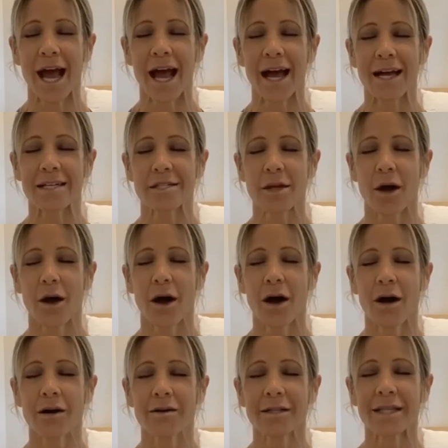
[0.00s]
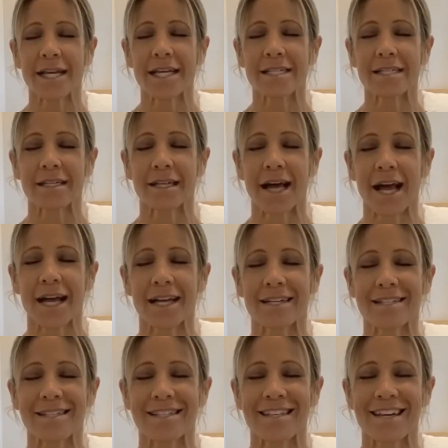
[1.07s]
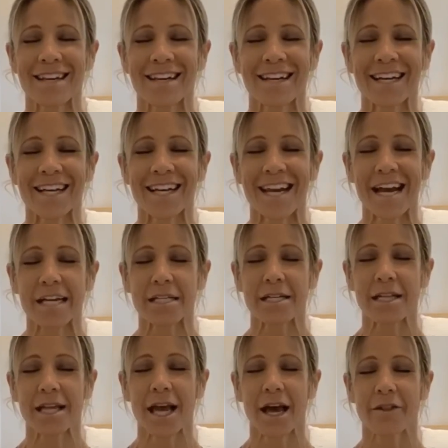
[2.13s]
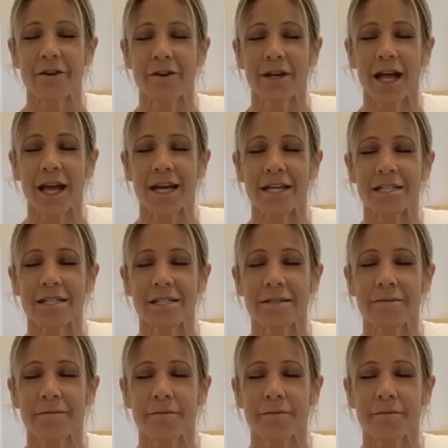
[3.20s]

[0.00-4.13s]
as all these lights connect to the other lights.